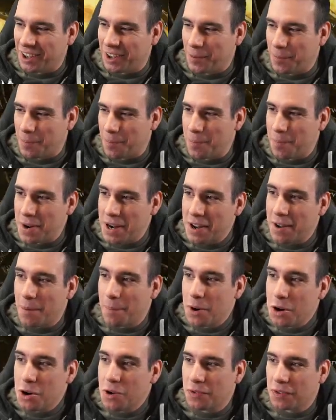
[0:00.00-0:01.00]

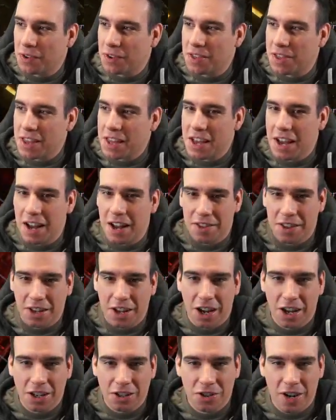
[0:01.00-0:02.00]
maneuver the
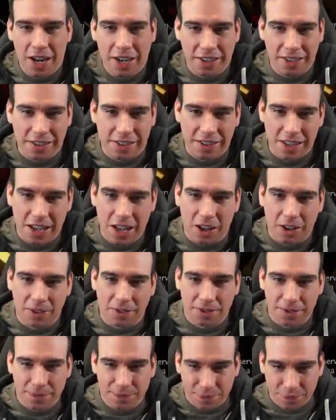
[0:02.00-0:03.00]
contract itself.
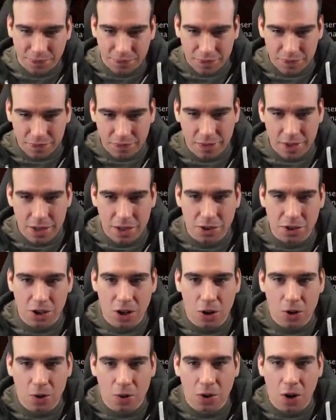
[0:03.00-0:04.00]

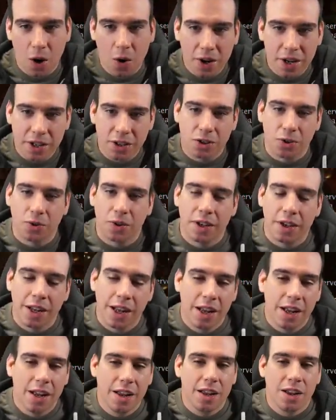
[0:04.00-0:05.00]
So going into it,
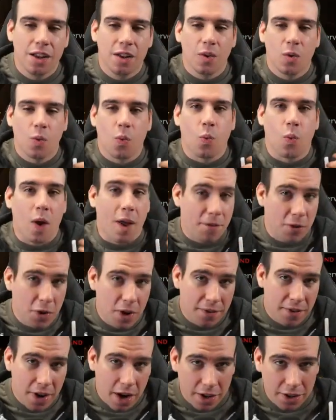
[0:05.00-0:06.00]
if you
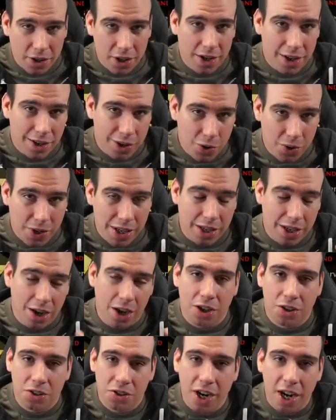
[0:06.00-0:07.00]
have not done a unique
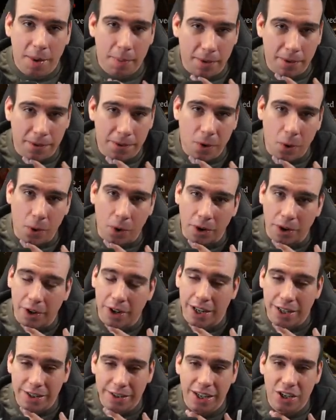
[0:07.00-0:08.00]
contract before,
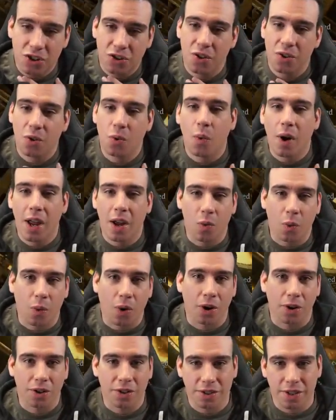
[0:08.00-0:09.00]
essentially the way it
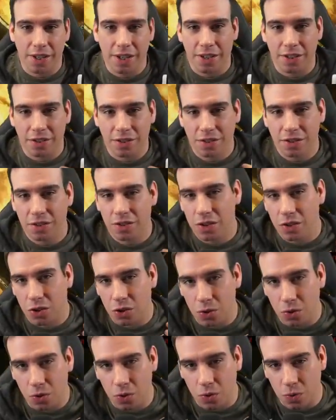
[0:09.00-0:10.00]
works is
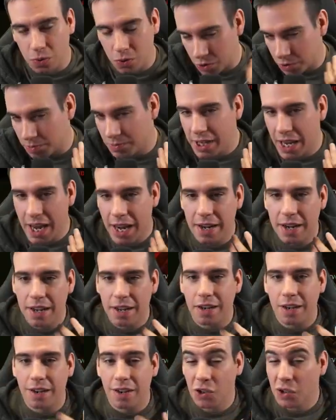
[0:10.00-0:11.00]
you obtain it.
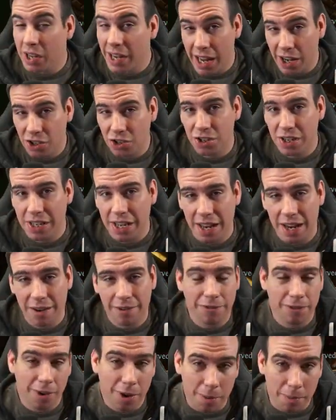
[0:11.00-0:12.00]
You can actually get it
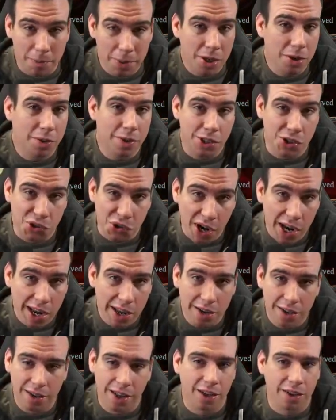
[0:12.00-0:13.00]
from PoE
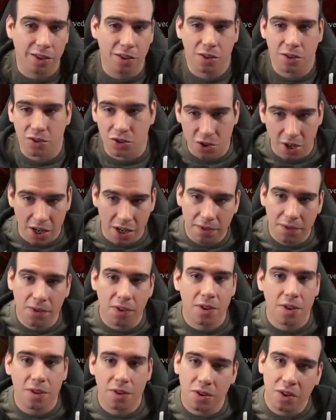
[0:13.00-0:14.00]
trade, like you can trade for
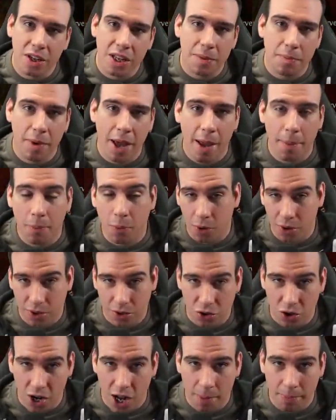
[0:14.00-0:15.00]
the unique map, or it
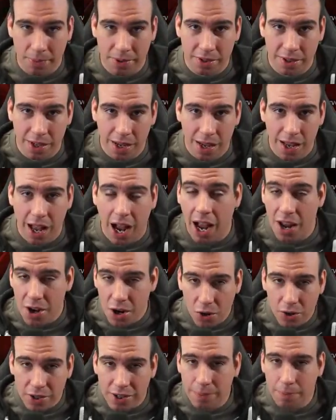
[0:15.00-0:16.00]
drops. I
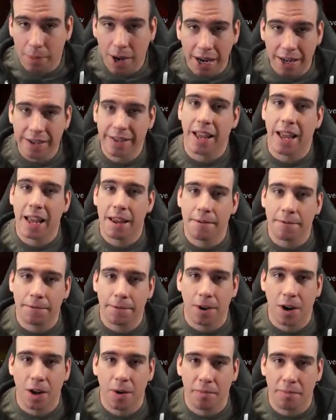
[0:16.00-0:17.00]
noticed mine came
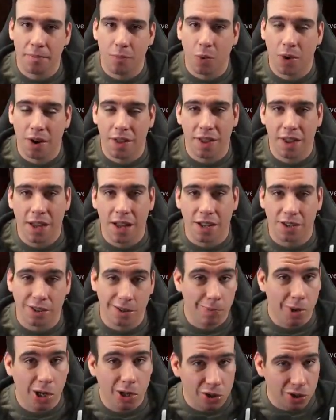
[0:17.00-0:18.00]
from one of the
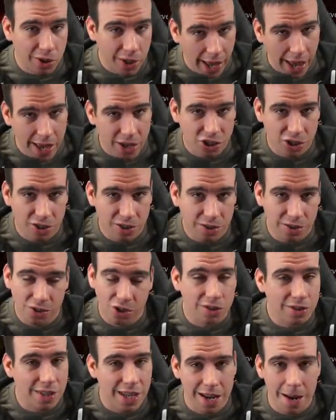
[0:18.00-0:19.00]
smuggler caches,
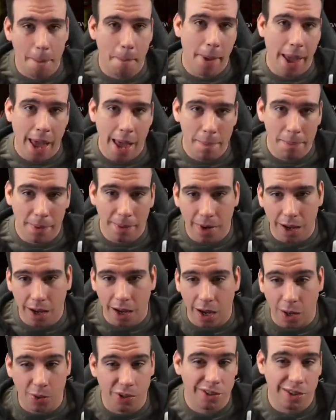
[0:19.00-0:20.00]
just in a map.
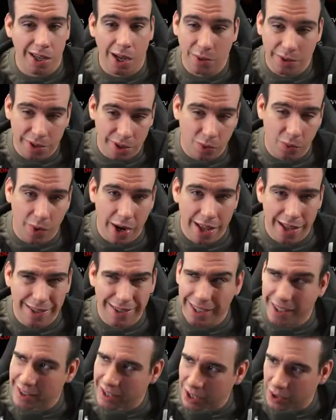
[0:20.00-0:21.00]
I was in reds.
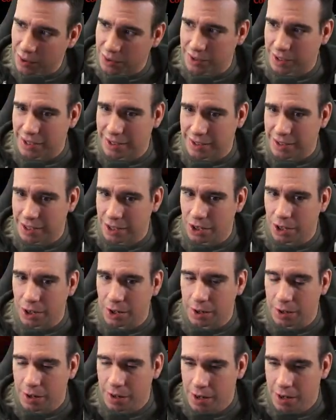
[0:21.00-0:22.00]
I think I was on a
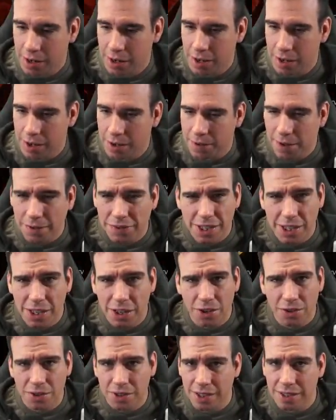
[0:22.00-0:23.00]
tier 15
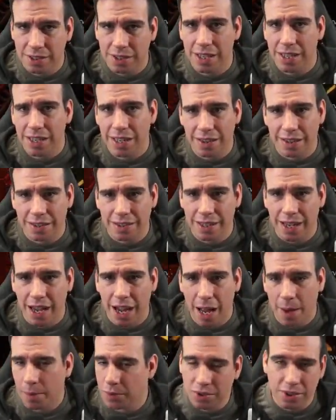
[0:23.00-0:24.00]
or 16 at the
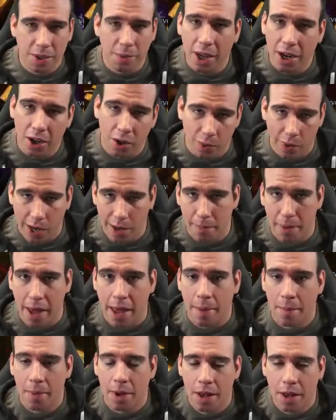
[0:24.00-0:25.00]
time. It was some kind of red
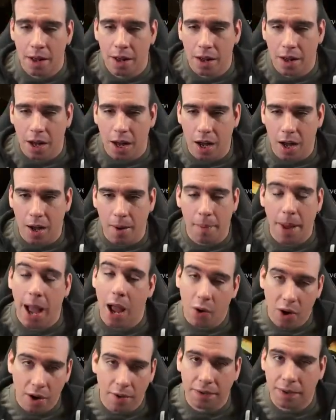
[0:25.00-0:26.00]
map.
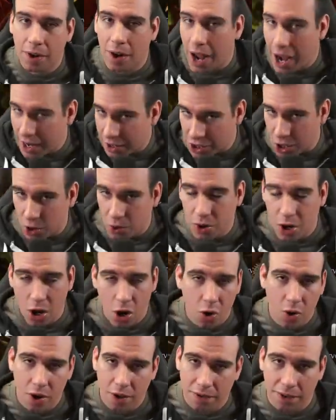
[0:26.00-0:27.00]
However, I don't
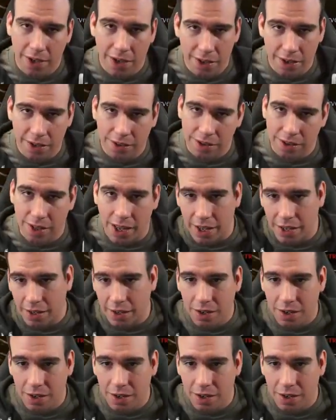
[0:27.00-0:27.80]
know if it is like